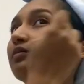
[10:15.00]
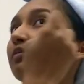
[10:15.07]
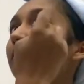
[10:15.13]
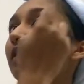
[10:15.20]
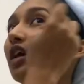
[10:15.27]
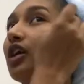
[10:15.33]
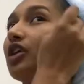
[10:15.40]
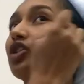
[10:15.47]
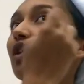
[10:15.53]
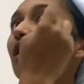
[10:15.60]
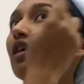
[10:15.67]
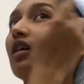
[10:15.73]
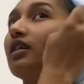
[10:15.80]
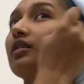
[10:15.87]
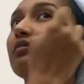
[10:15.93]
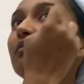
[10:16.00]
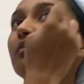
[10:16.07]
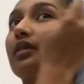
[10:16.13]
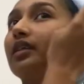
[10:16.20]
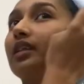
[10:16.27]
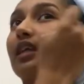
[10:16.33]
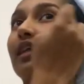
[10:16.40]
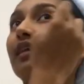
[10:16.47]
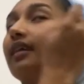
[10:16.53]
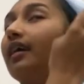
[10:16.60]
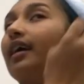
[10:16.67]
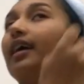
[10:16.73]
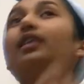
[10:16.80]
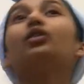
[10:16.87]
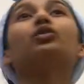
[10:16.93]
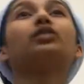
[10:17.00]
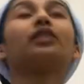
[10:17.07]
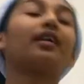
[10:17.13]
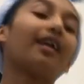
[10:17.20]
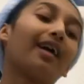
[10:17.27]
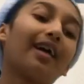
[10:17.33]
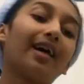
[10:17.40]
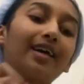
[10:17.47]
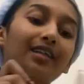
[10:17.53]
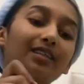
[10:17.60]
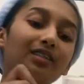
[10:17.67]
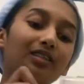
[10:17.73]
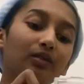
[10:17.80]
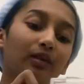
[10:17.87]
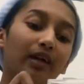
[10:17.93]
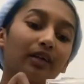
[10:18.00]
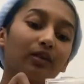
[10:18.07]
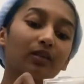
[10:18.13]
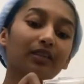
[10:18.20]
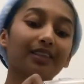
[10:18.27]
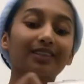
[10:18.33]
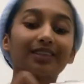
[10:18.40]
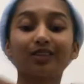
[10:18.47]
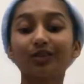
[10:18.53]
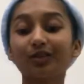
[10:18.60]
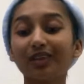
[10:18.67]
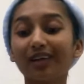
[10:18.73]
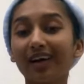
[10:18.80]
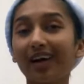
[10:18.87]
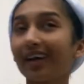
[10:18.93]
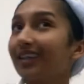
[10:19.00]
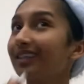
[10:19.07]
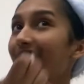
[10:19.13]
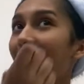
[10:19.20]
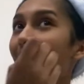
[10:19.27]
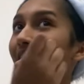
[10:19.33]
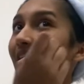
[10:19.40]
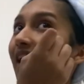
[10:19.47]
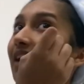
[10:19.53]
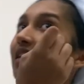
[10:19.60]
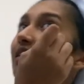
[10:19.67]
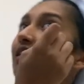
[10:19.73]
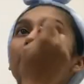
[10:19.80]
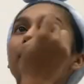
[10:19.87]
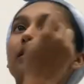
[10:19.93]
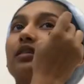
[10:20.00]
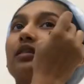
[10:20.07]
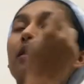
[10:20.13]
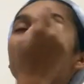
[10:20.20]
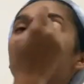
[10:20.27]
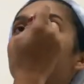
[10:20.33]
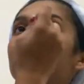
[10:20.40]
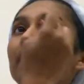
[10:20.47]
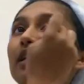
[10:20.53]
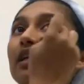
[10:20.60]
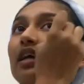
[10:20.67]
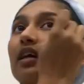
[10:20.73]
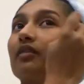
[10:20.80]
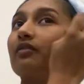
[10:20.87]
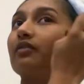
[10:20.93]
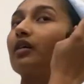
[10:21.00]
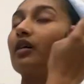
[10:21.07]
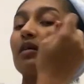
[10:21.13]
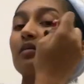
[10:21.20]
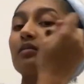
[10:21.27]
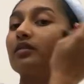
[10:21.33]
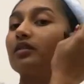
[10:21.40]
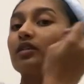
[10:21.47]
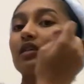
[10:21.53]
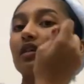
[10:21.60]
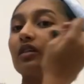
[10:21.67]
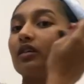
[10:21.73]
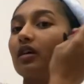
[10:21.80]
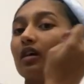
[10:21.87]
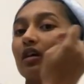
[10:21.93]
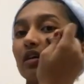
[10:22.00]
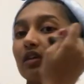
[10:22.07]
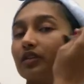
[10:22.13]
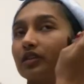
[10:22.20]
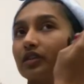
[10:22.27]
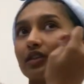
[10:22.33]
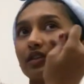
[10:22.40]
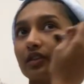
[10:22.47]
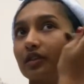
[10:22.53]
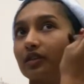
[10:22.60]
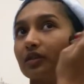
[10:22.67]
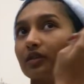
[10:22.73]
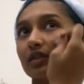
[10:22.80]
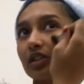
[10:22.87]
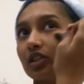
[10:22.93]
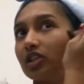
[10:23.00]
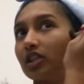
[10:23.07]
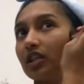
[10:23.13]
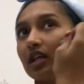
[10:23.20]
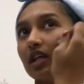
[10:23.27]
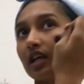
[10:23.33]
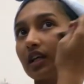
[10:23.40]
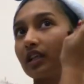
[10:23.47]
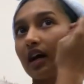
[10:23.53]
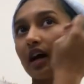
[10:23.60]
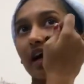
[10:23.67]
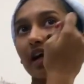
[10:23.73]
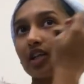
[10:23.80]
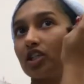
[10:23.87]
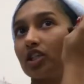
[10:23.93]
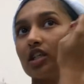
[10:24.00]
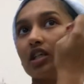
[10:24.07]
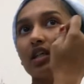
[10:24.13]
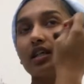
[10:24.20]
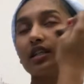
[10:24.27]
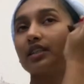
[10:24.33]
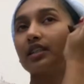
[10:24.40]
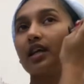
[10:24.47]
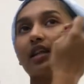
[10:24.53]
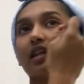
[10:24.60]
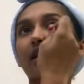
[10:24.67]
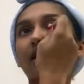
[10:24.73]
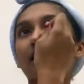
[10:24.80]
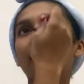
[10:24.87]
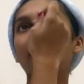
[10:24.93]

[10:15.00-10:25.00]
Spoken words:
blush on, but then again, those are guys, so I don't listen to the guys. So I'm spreading it from the nose to the cheeks, the higher cheeks, and then